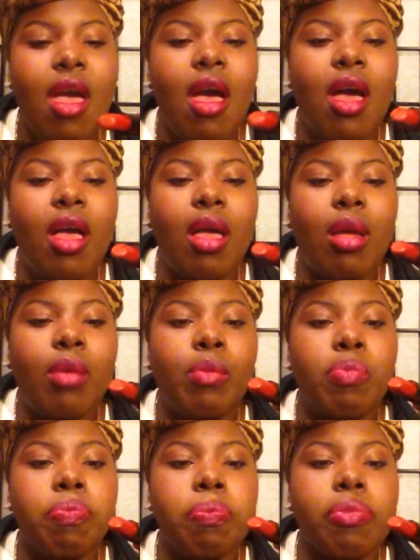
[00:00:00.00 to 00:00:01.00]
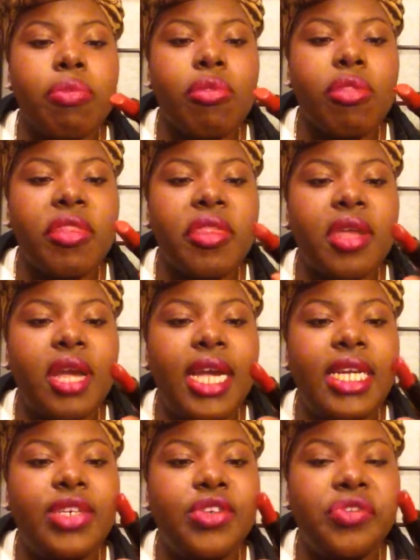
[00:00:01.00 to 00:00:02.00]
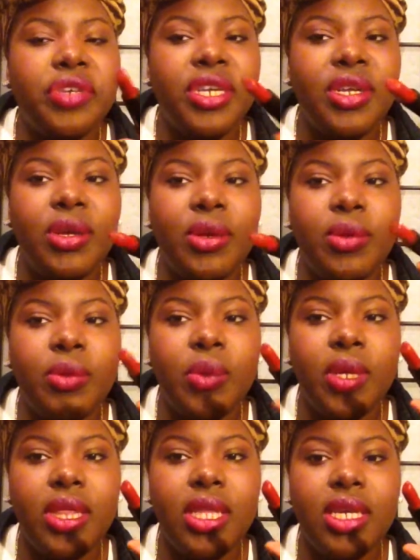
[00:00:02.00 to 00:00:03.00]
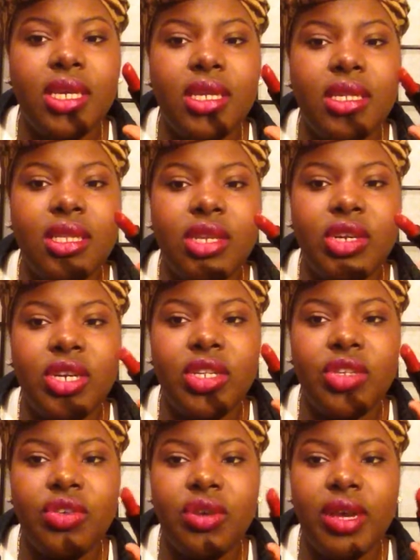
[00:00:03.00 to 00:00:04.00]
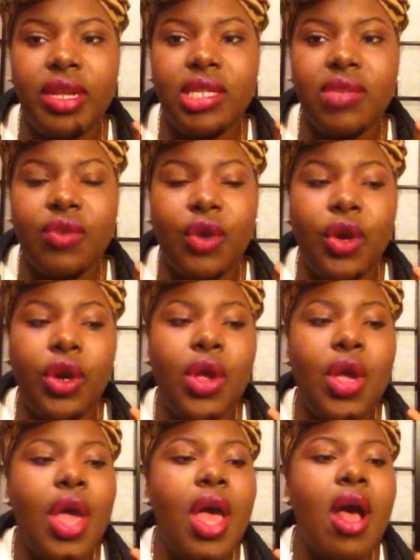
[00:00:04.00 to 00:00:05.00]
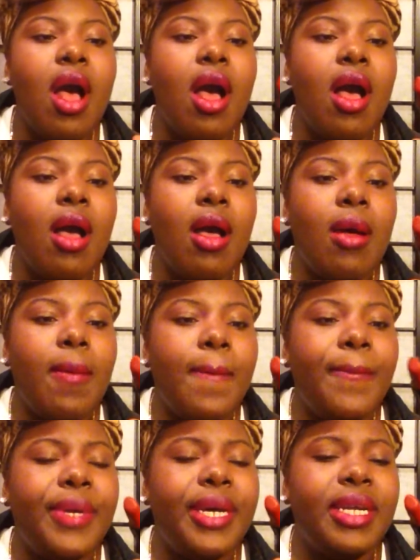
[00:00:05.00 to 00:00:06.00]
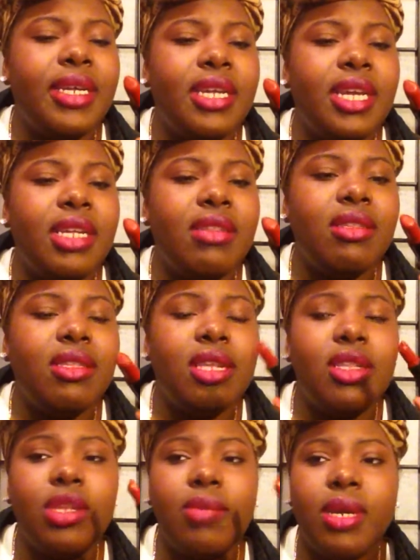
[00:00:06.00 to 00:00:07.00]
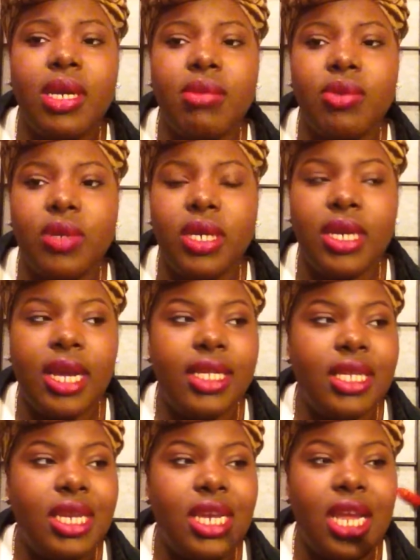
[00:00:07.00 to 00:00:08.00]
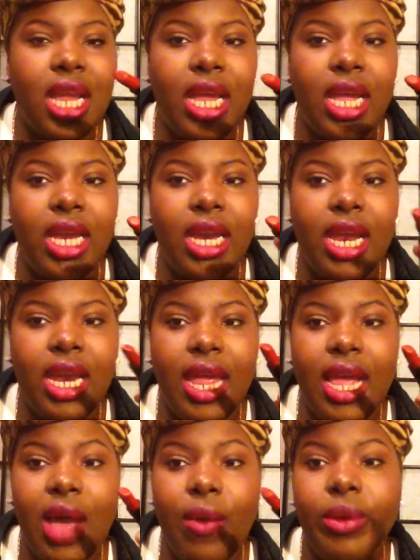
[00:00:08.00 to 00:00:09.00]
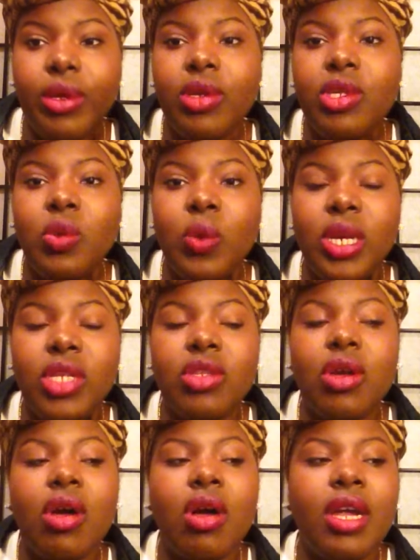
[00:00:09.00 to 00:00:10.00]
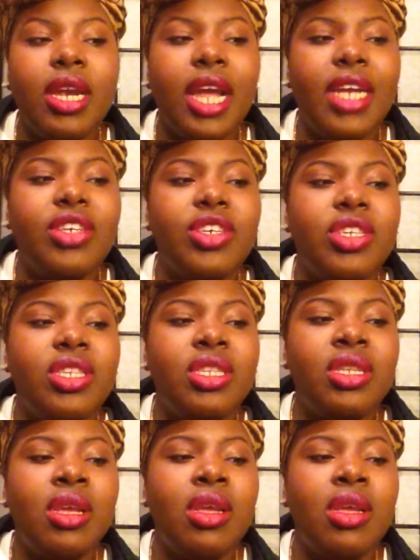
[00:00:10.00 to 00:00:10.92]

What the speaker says: I can drink with this. There is transfer, but it sits on my lips really nicely, and I like how it looks when it's on. I just,